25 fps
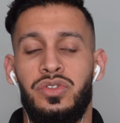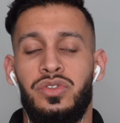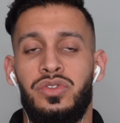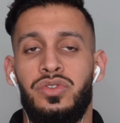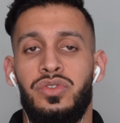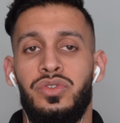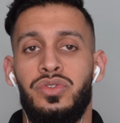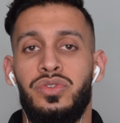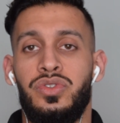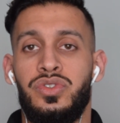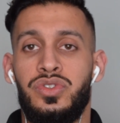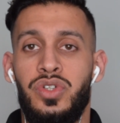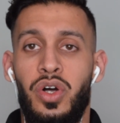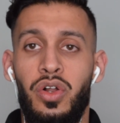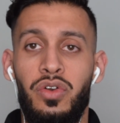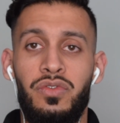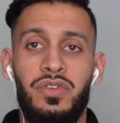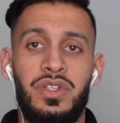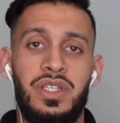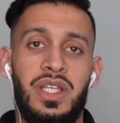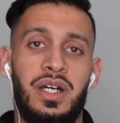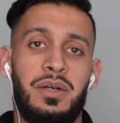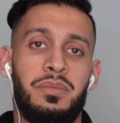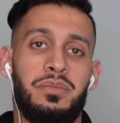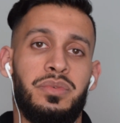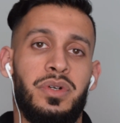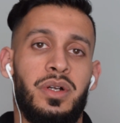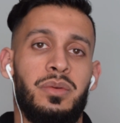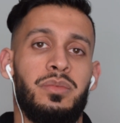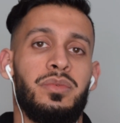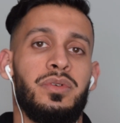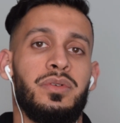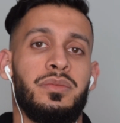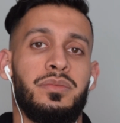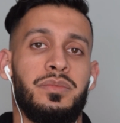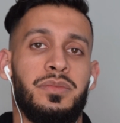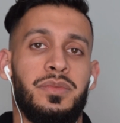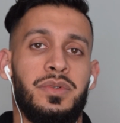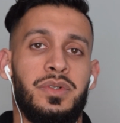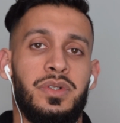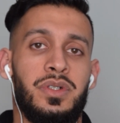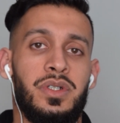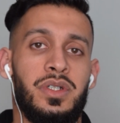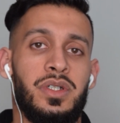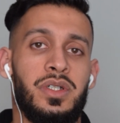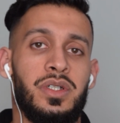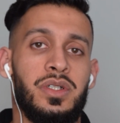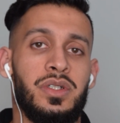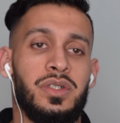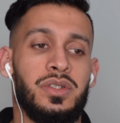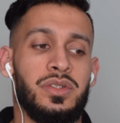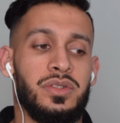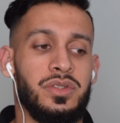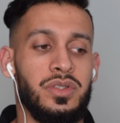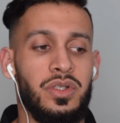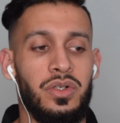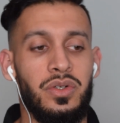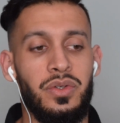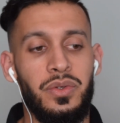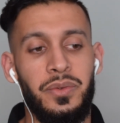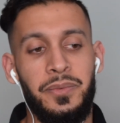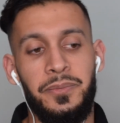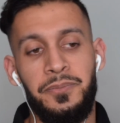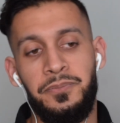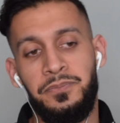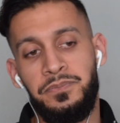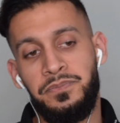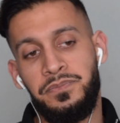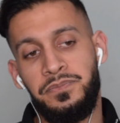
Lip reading: to solving that problem. So